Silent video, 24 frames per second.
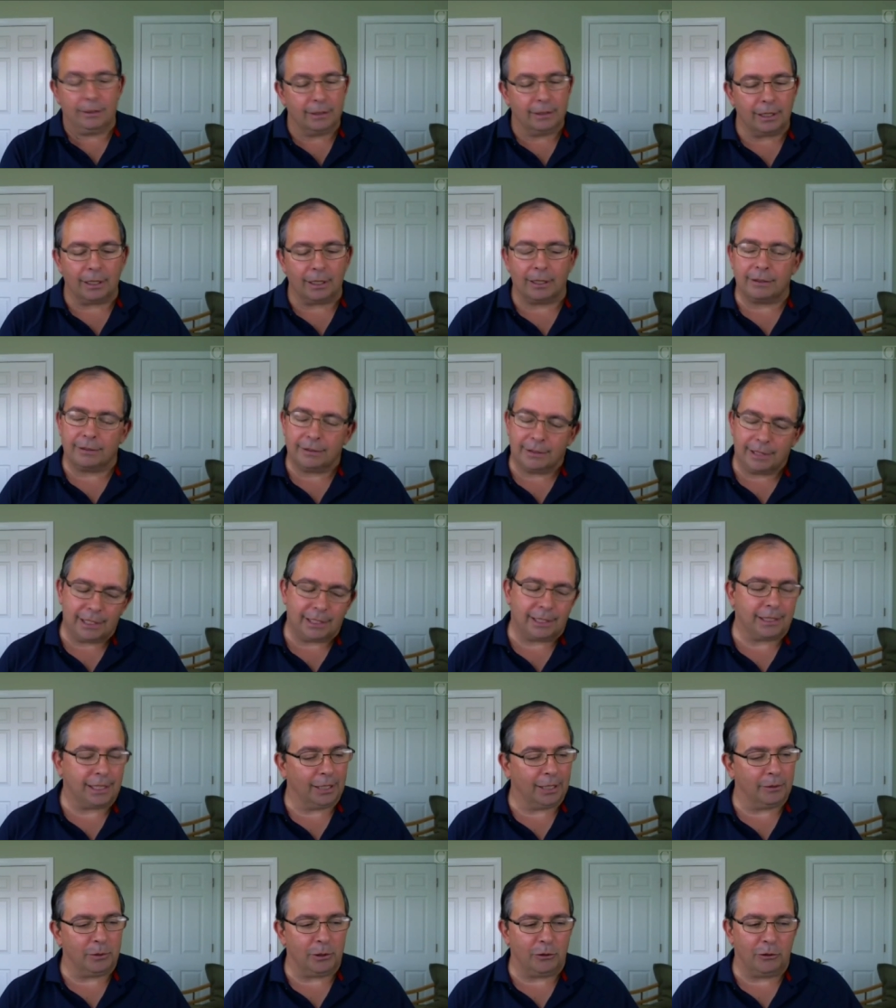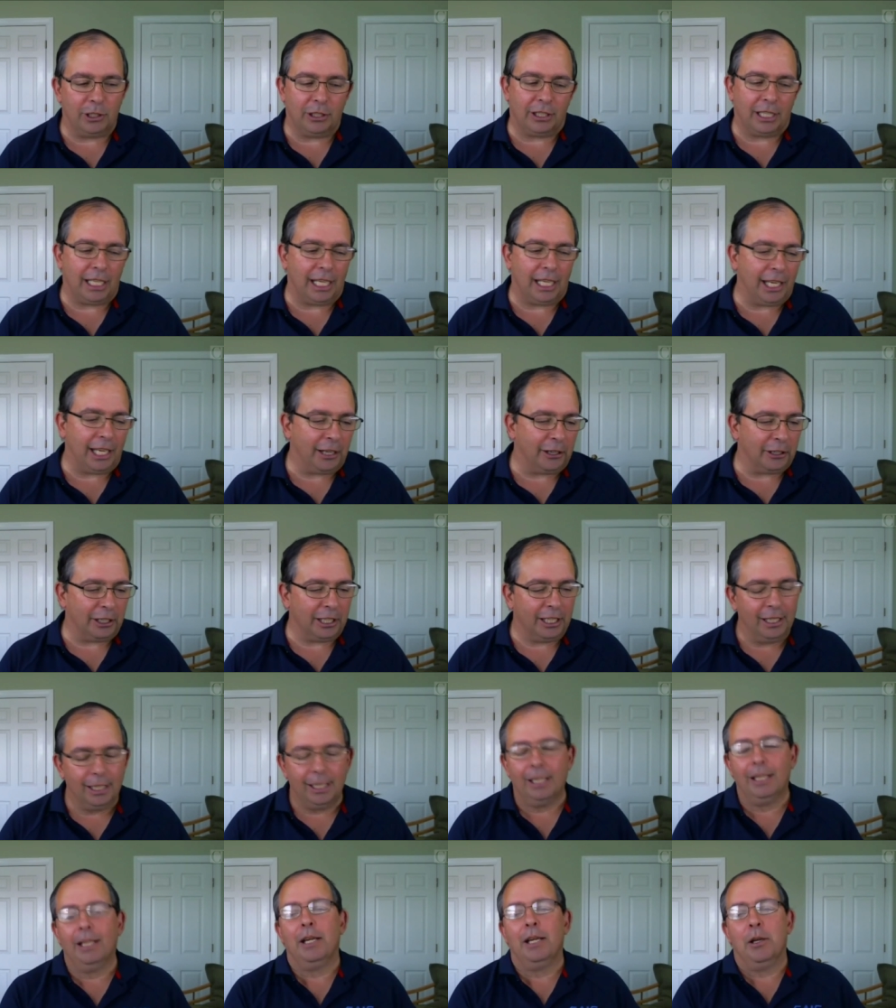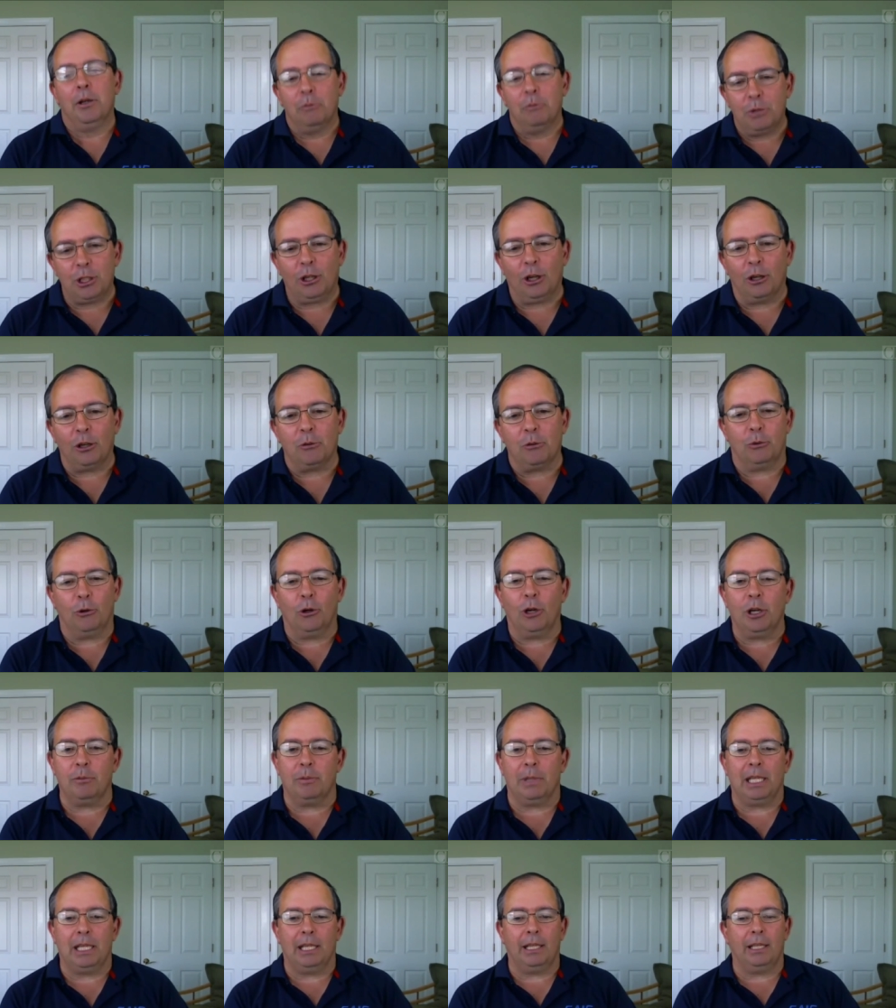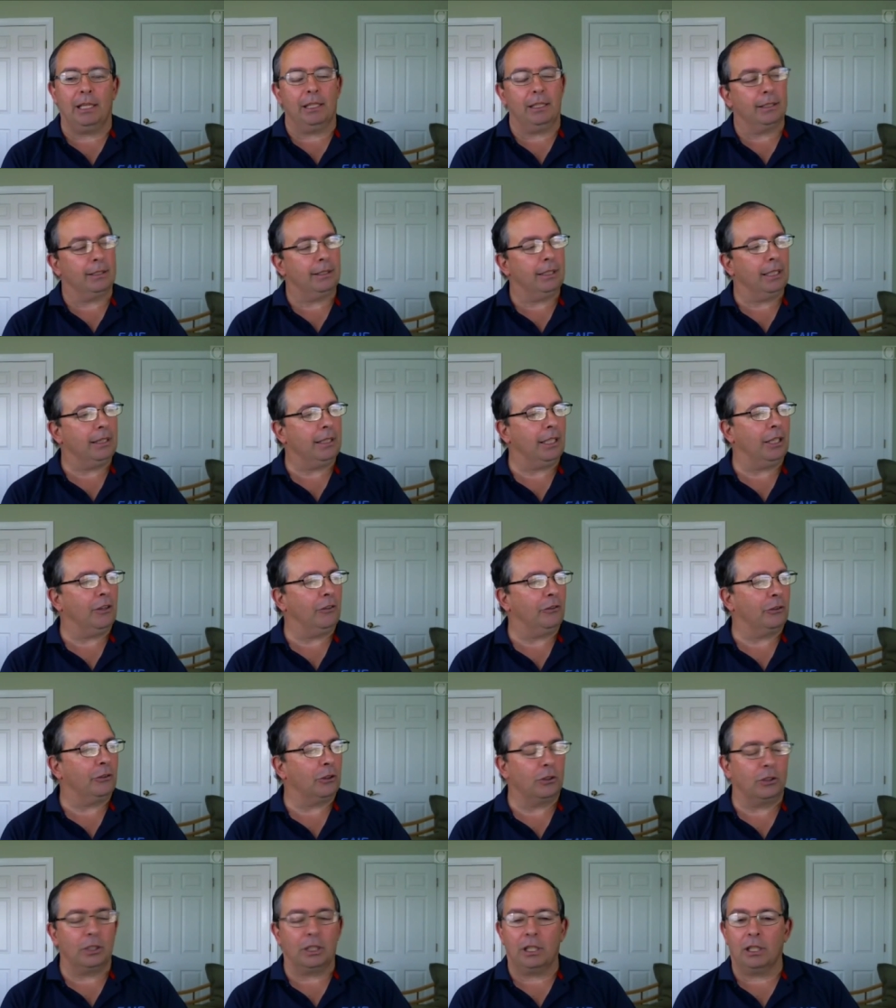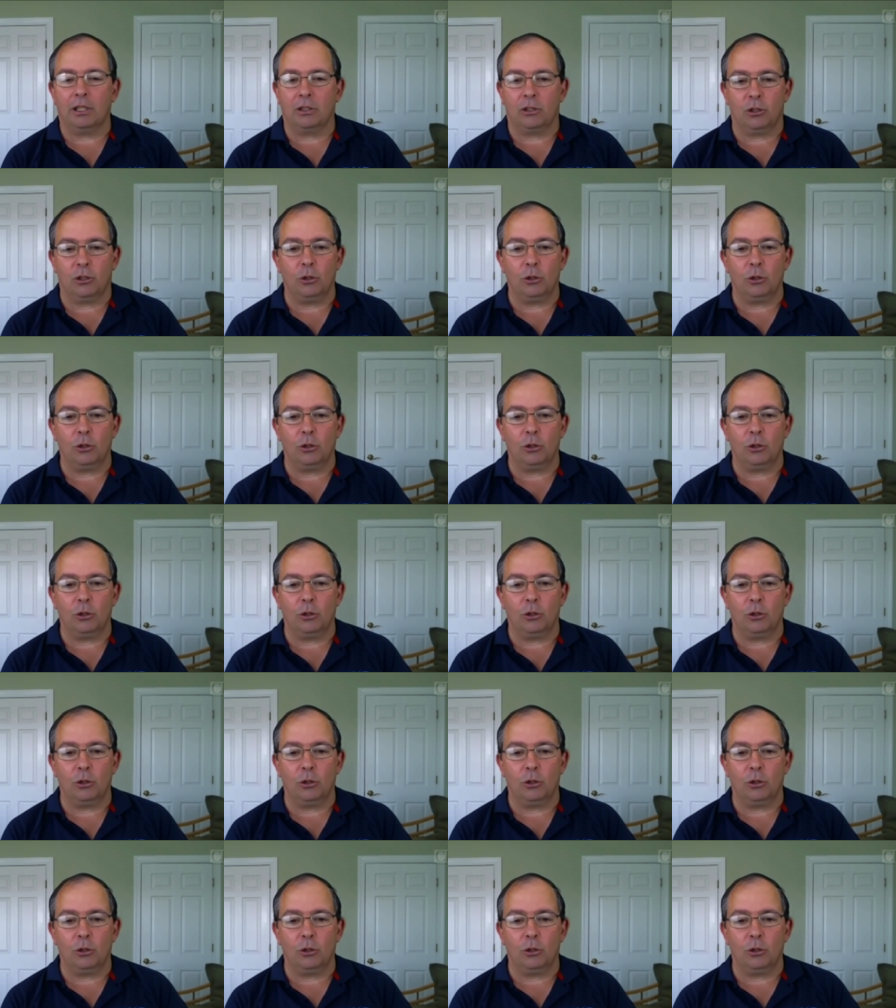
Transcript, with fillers: Now, this is going to be really hairy, but you go to a board meeting and you sit there for